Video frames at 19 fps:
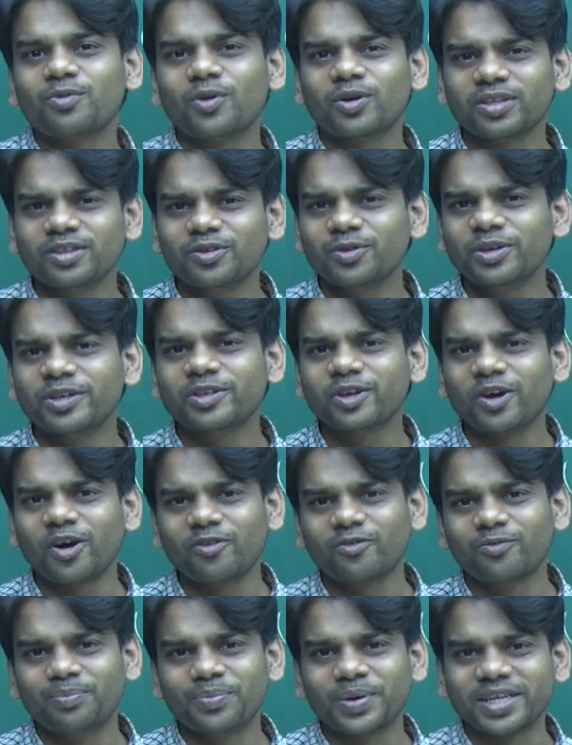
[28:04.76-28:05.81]
for the unit
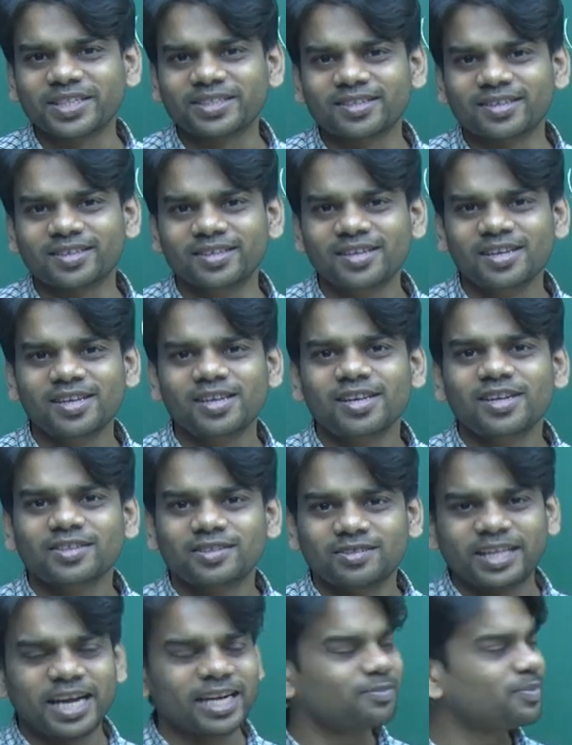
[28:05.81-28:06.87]
of pressure.
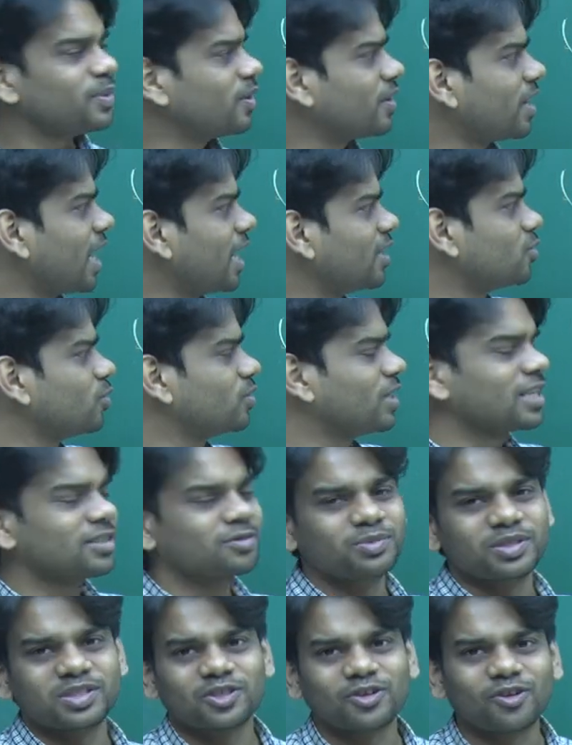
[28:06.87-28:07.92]
So that means an iso, that
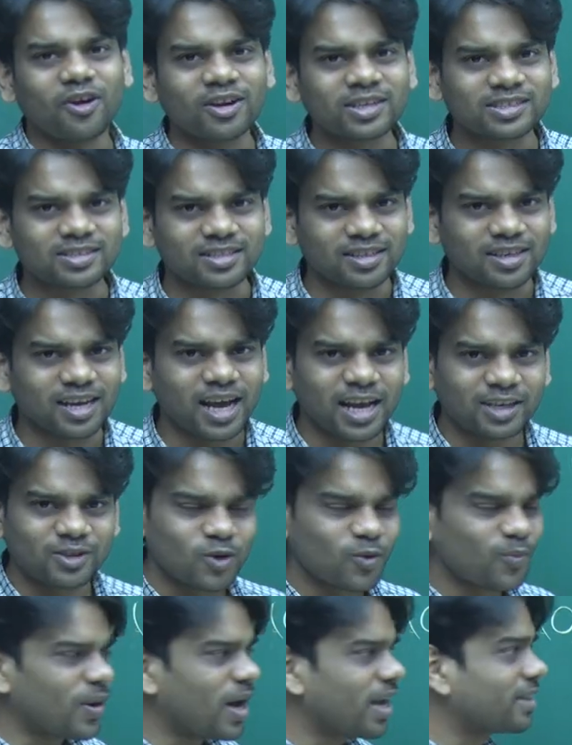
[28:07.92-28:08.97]
means constant.
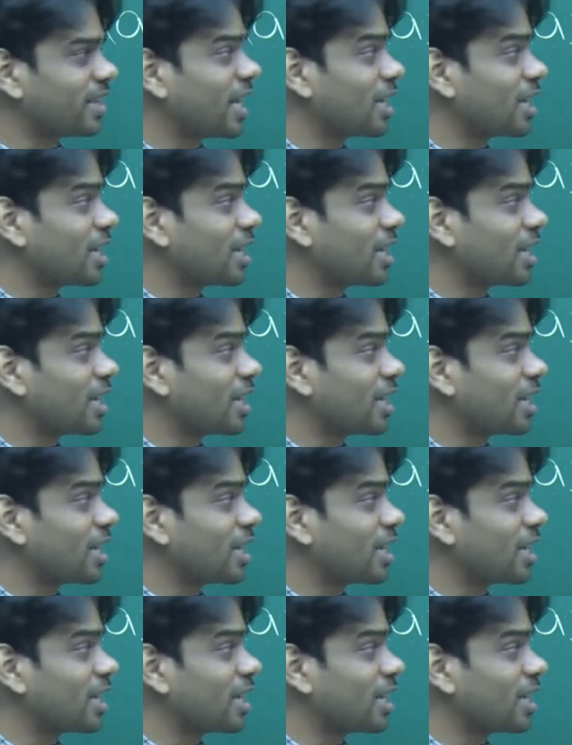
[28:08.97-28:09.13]
Isobaric,